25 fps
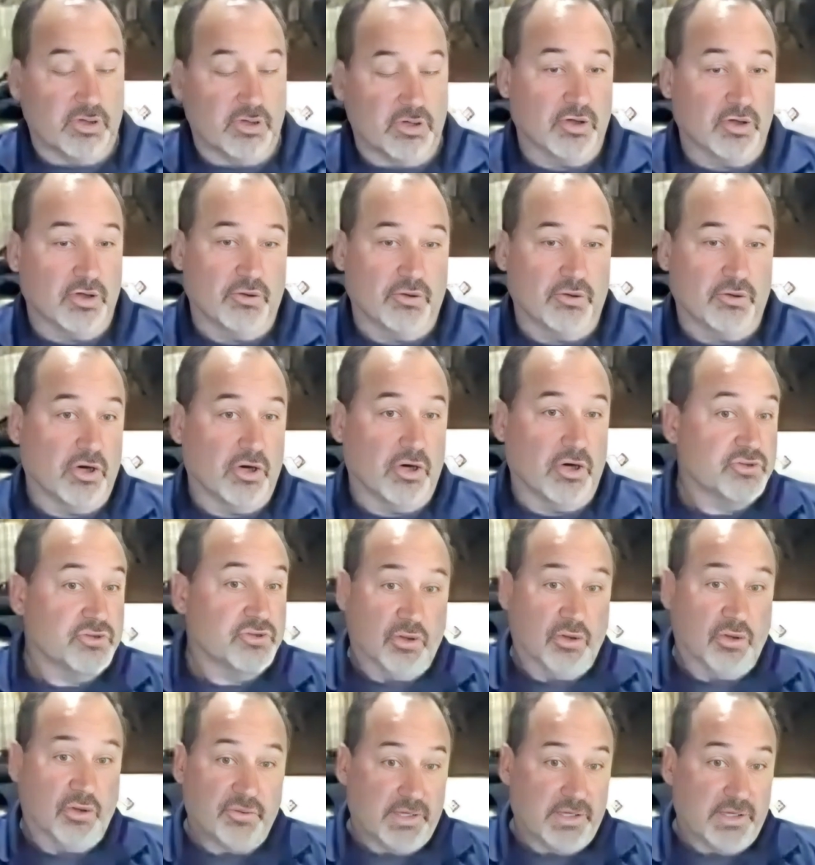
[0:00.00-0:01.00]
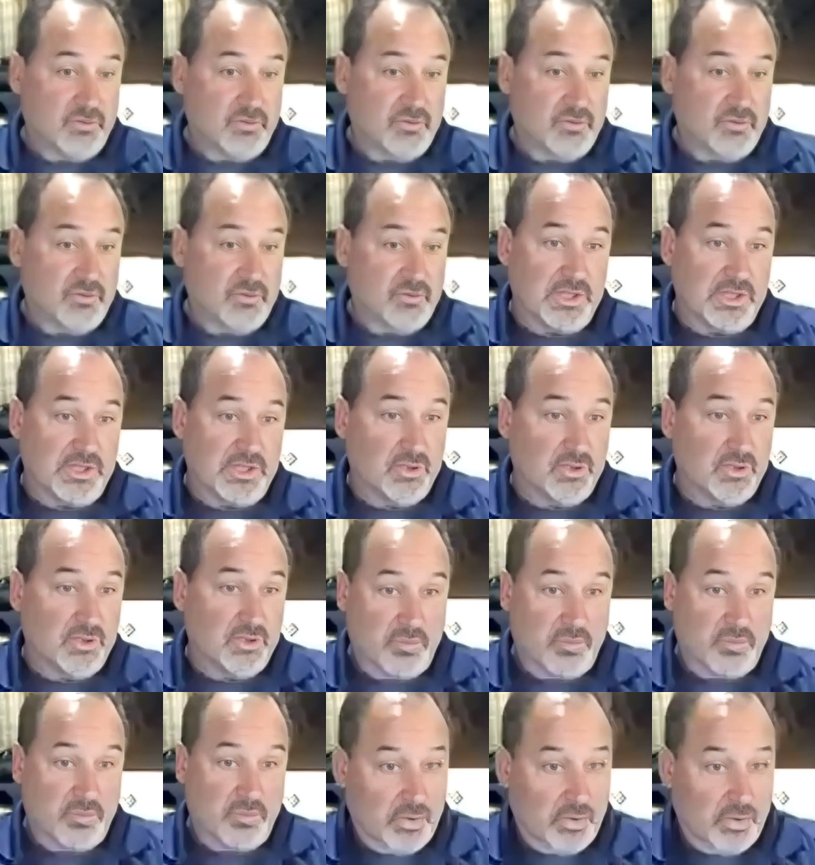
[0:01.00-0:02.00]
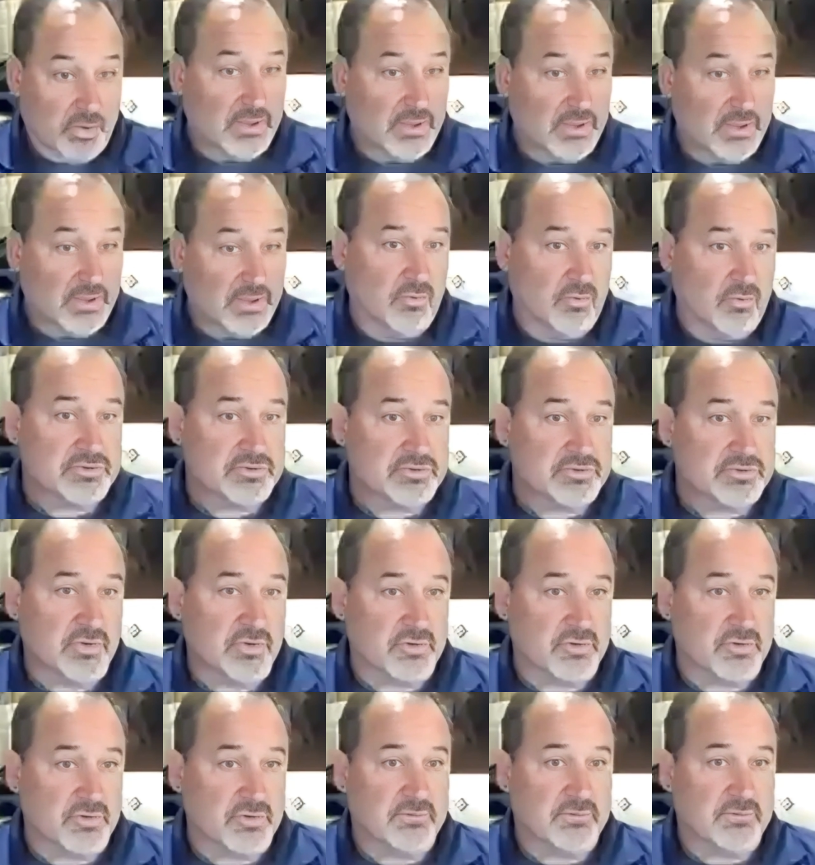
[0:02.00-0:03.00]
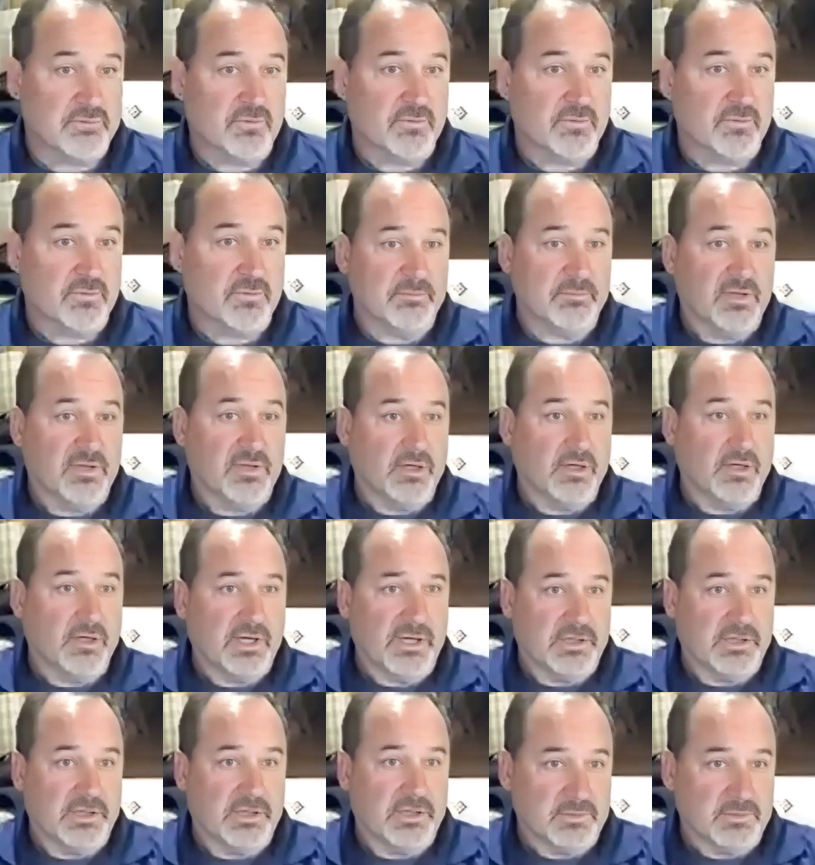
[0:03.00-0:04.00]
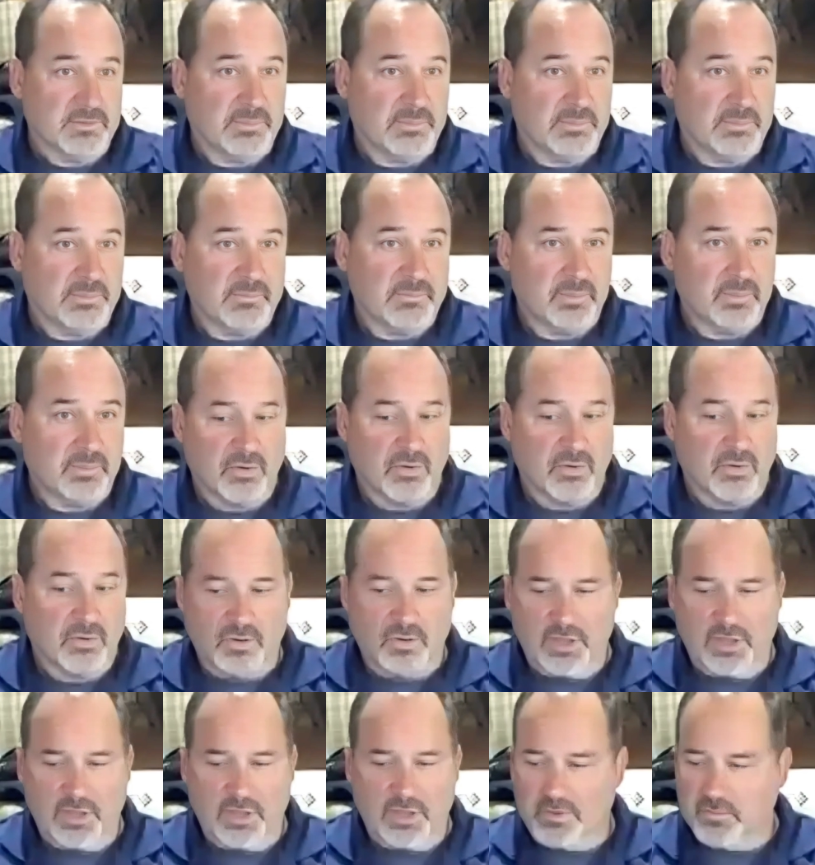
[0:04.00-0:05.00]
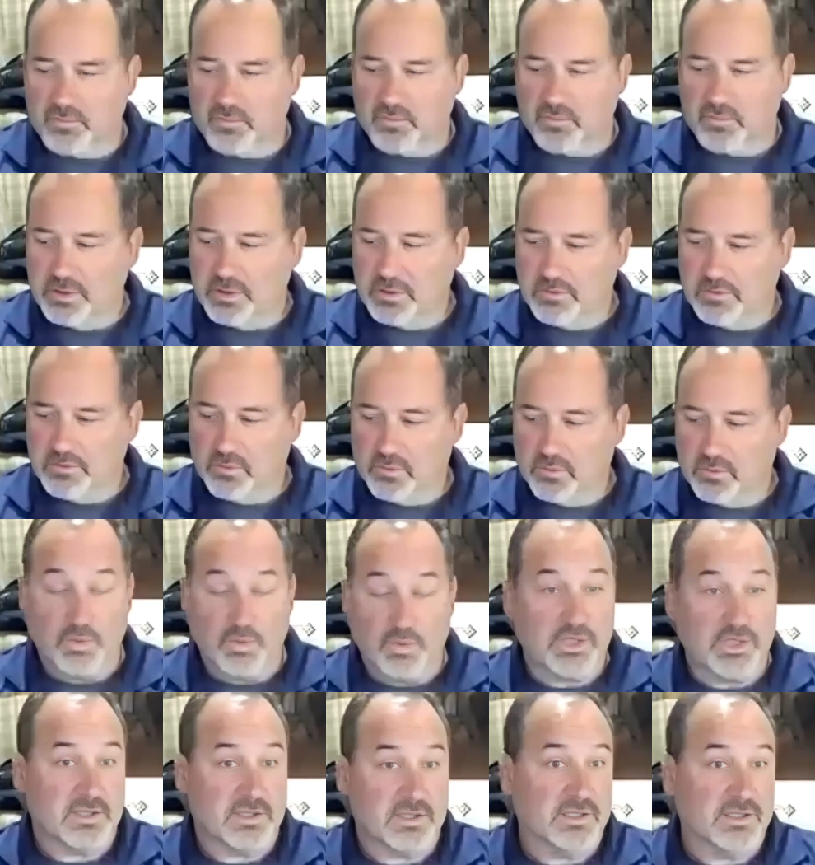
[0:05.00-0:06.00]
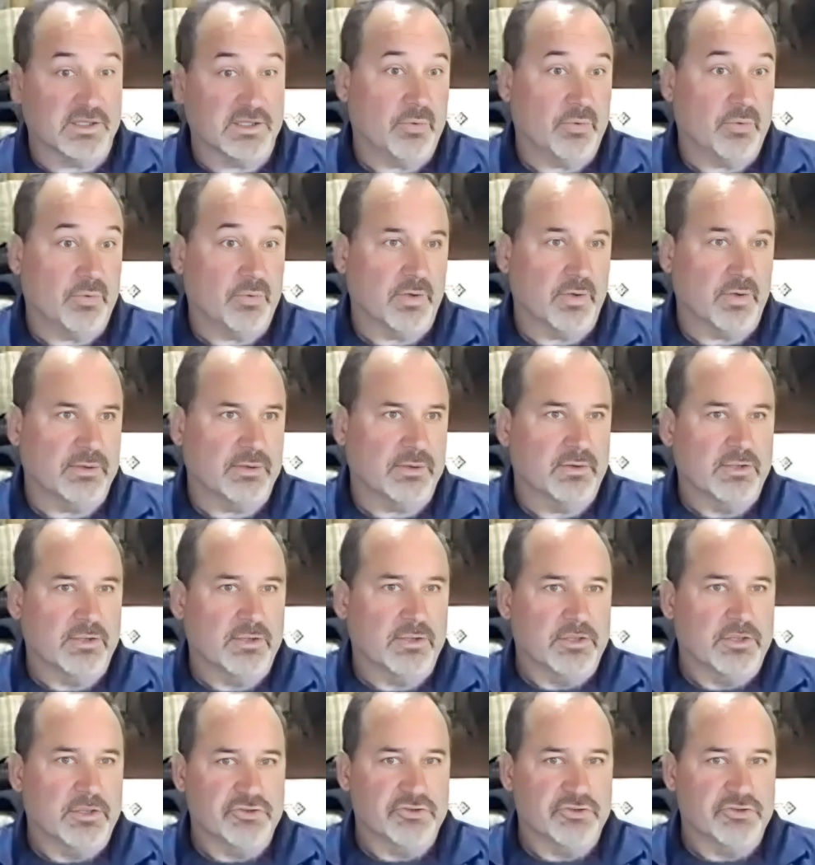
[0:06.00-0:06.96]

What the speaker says: So there are still things we can do, but we're into a rescue time frame there, not as a planned program when we get to that point.